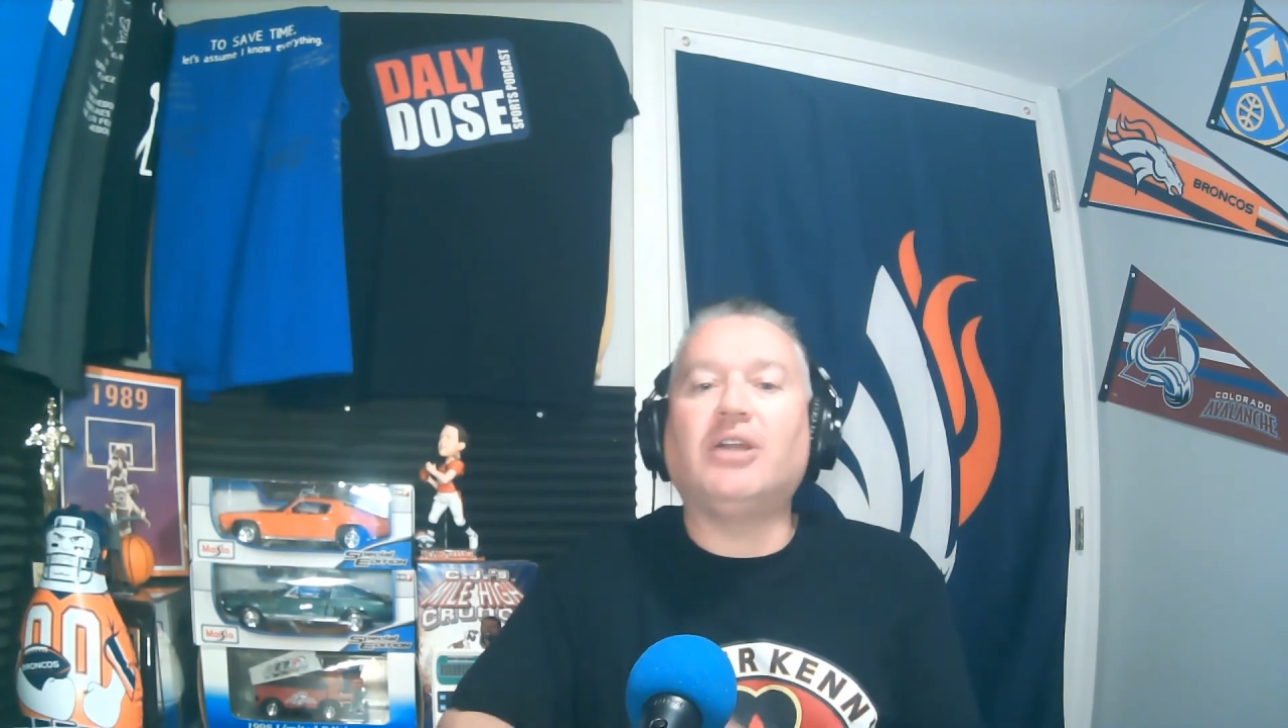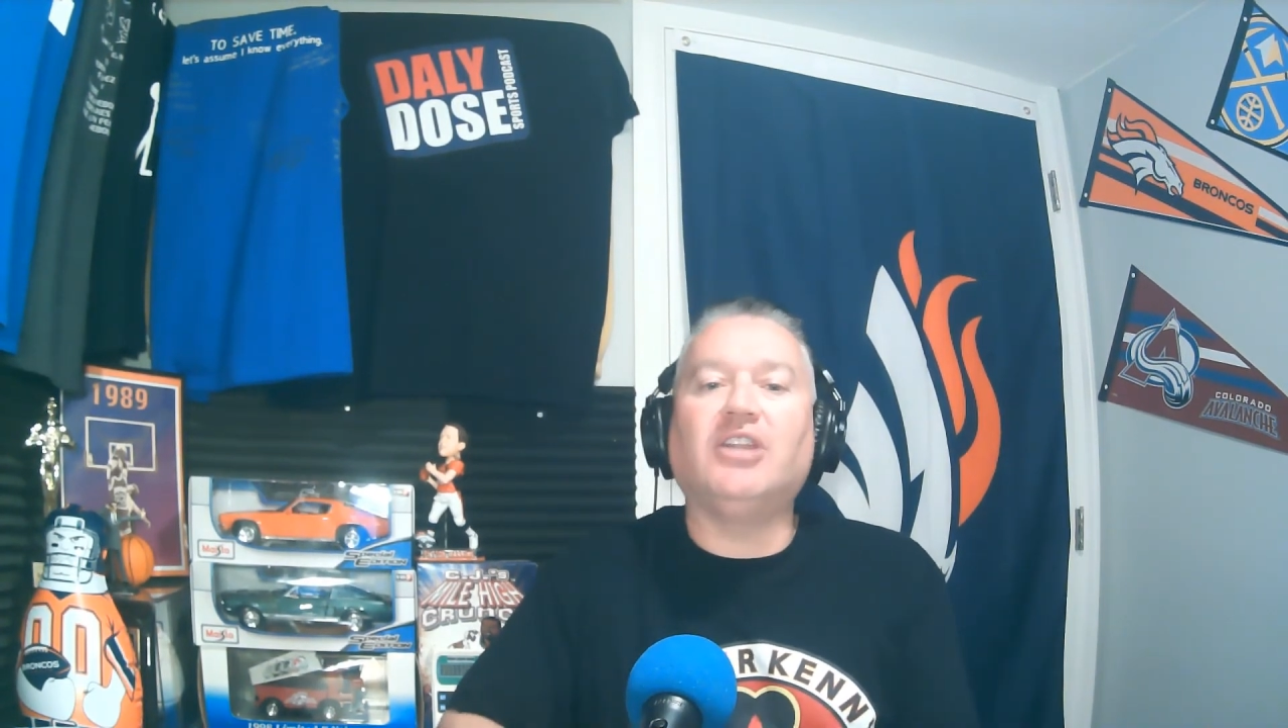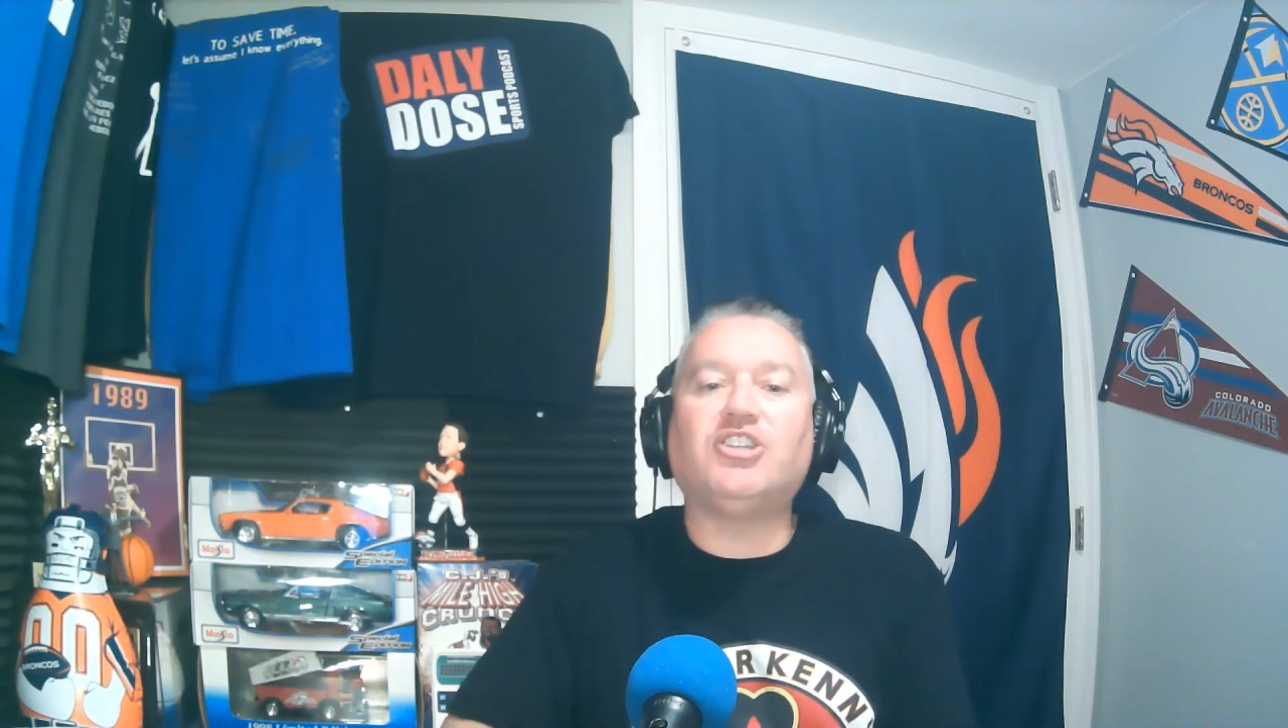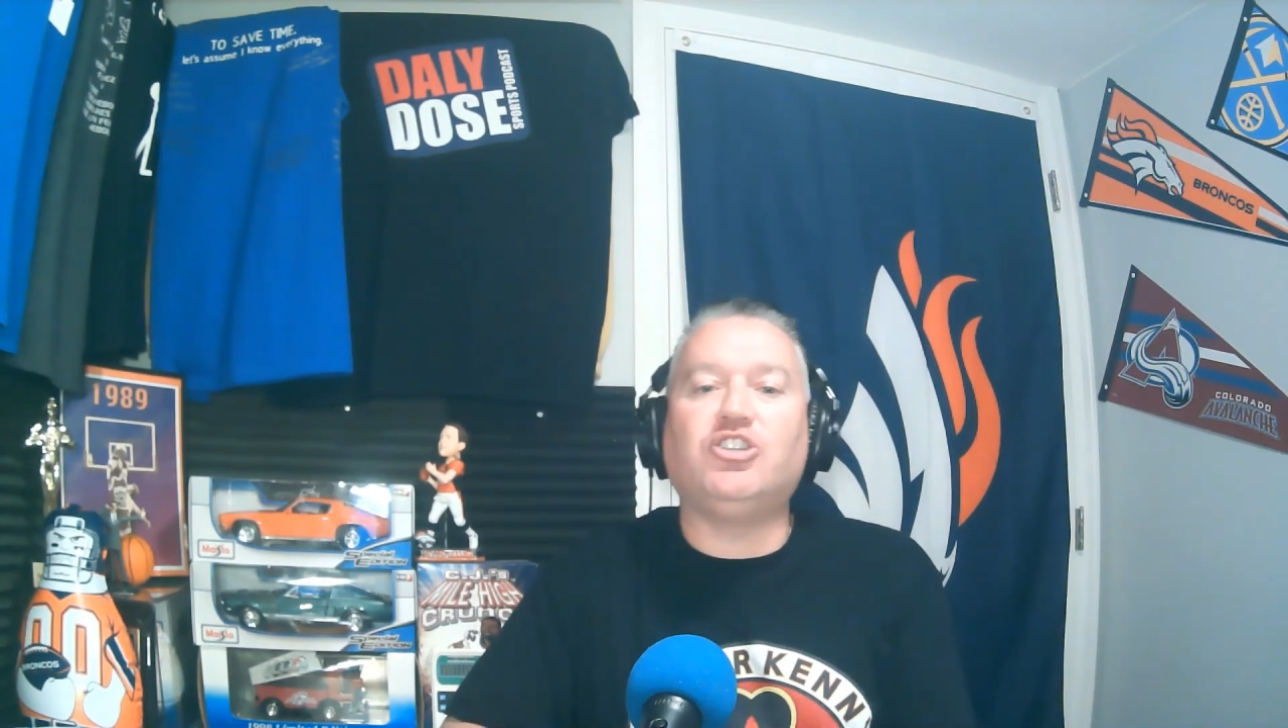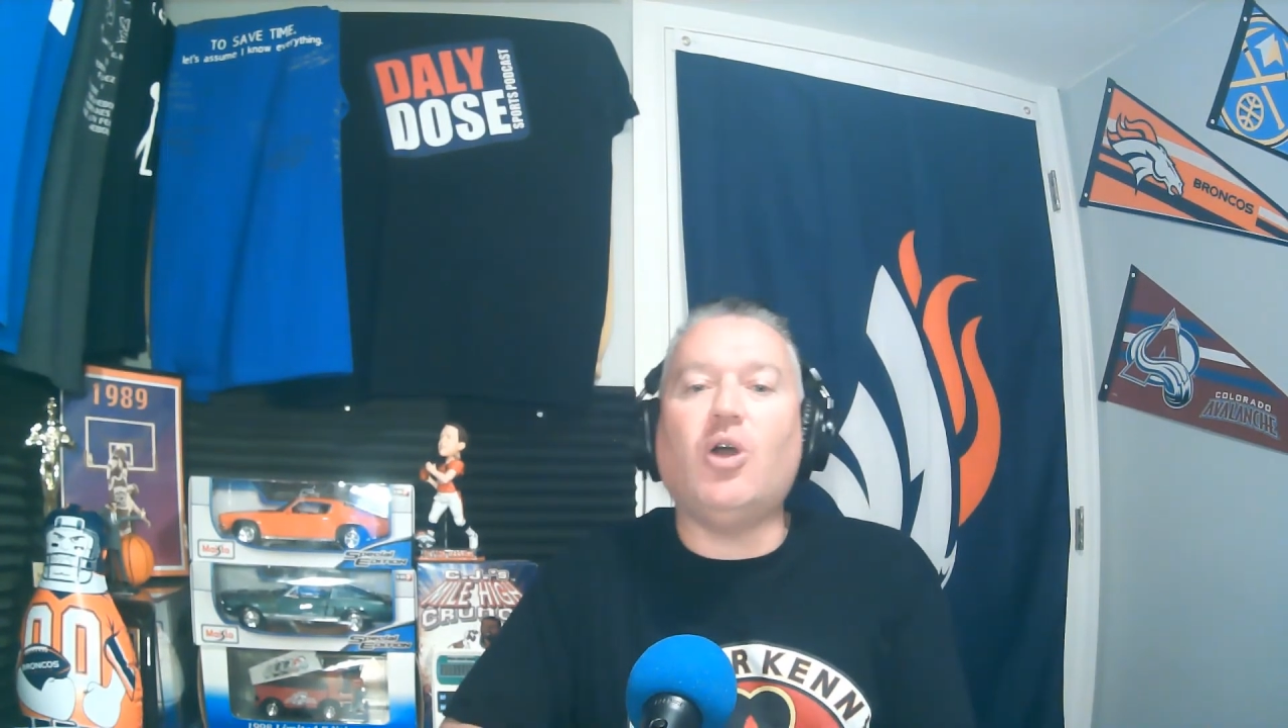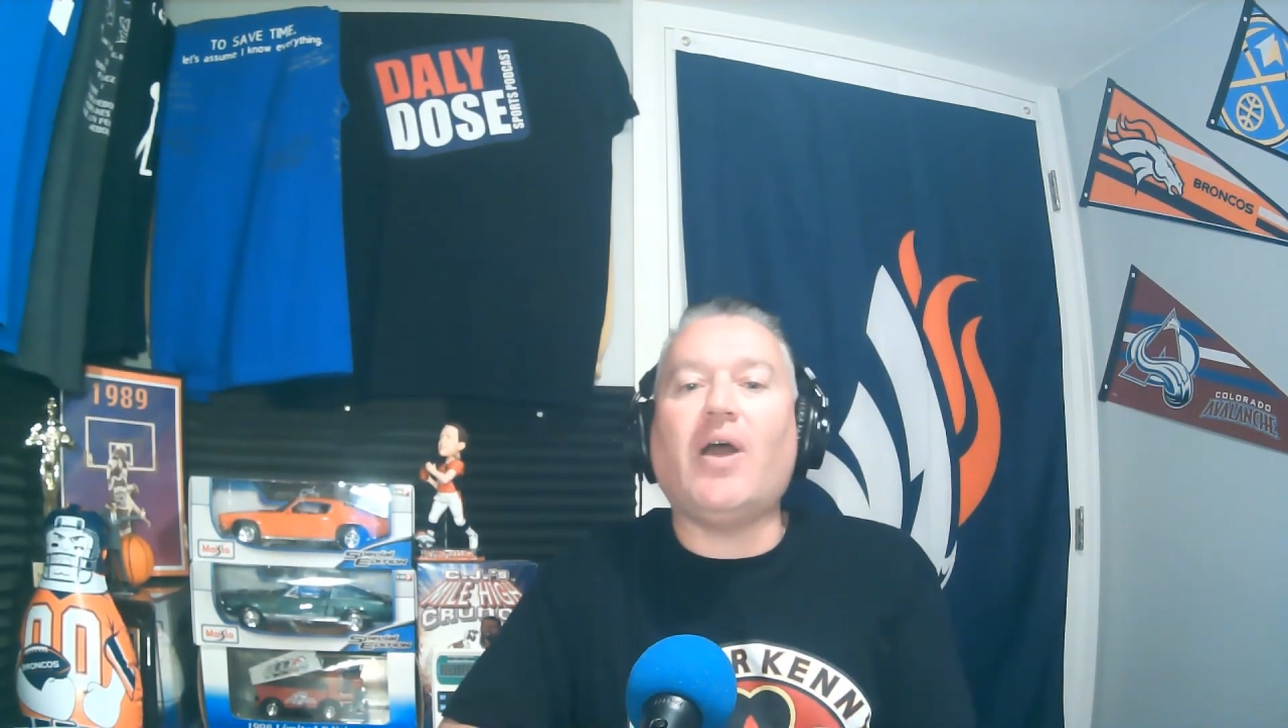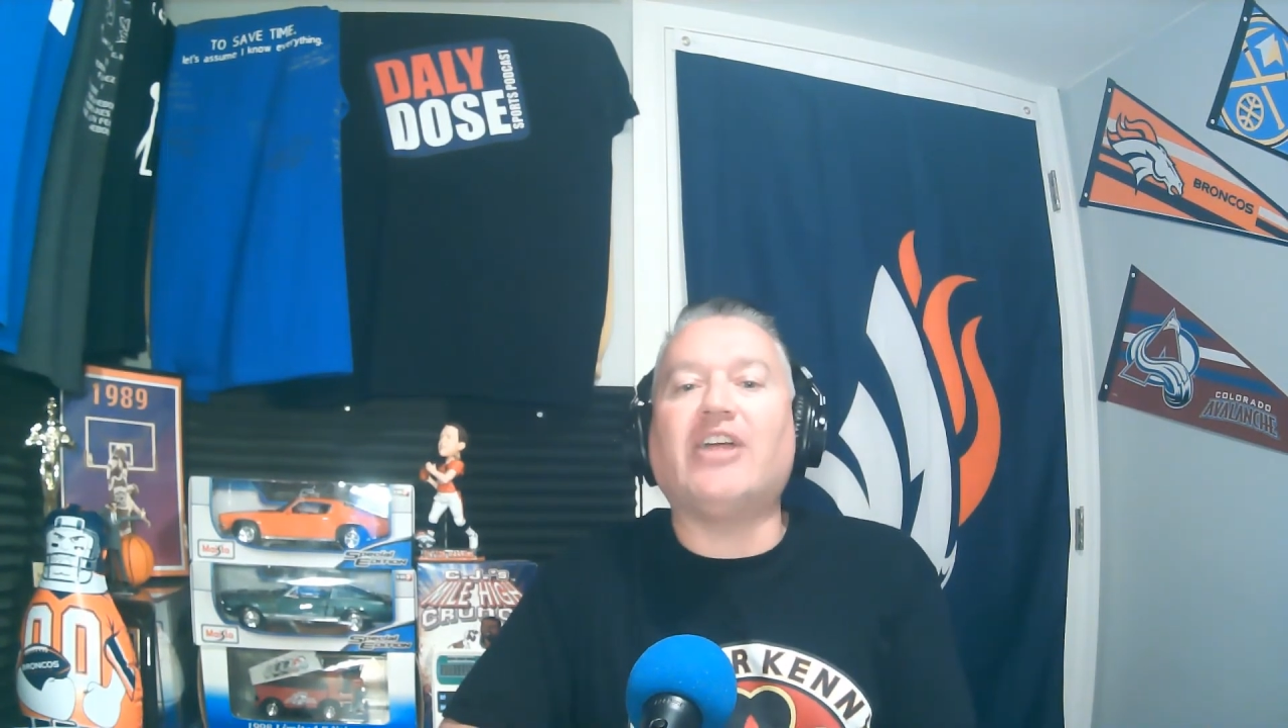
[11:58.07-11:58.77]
and let you know how